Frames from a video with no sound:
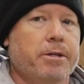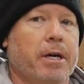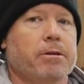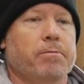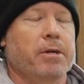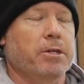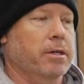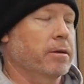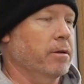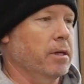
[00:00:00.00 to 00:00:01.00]

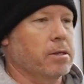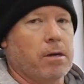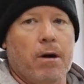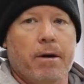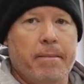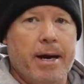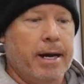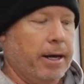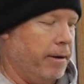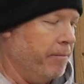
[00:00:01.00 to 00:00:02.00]
transmission. It is
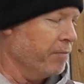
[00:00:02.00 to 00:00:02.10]
automatic,